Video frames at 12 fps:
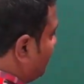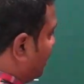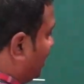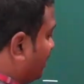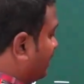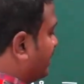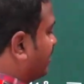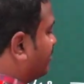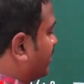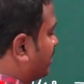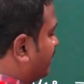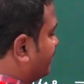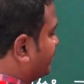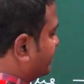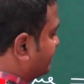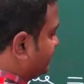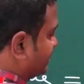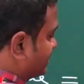And number of
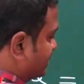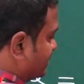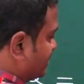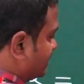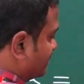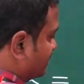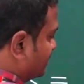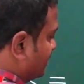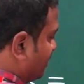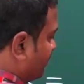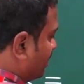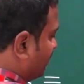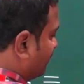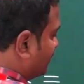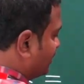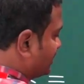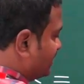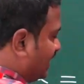turns
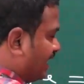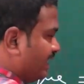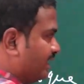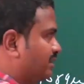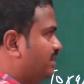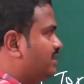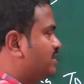N.